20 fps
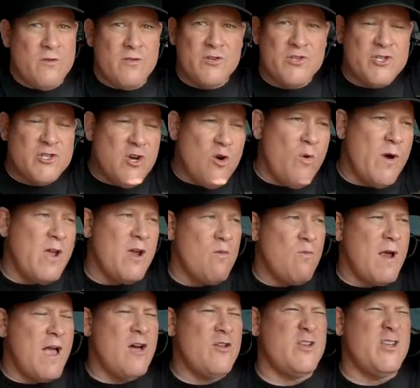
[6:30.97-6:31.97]
There's no way
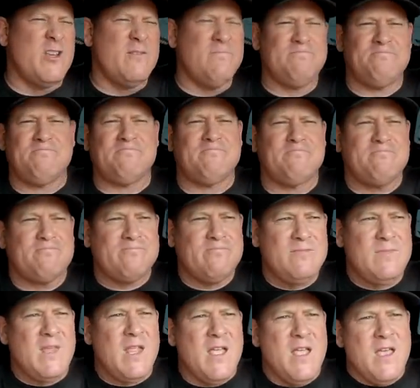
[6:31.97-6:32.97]
around it.
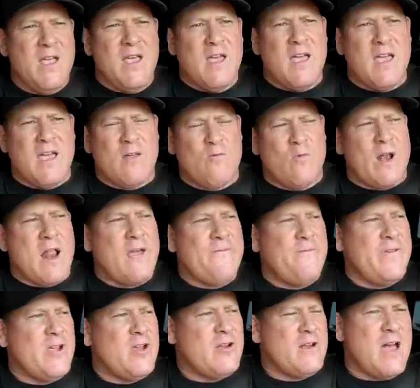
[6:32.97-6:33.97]
And what I
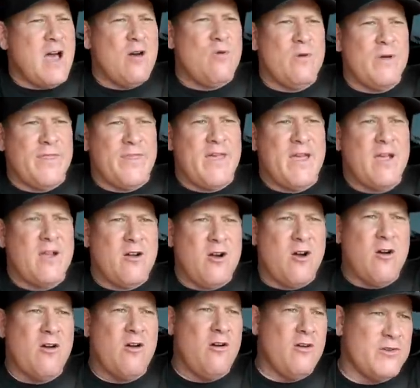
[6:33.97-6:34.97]
figured out with that
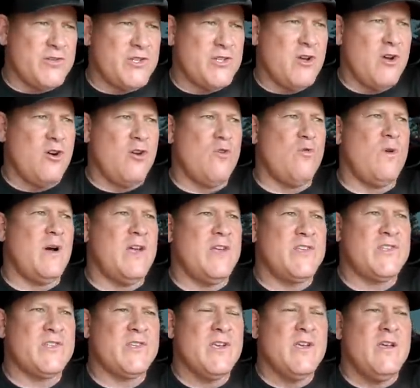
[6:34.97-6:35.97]
car also
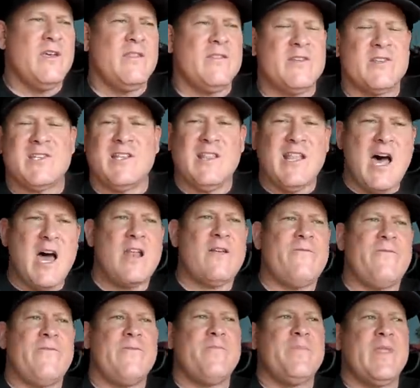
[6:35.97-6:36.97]
was there's a lot of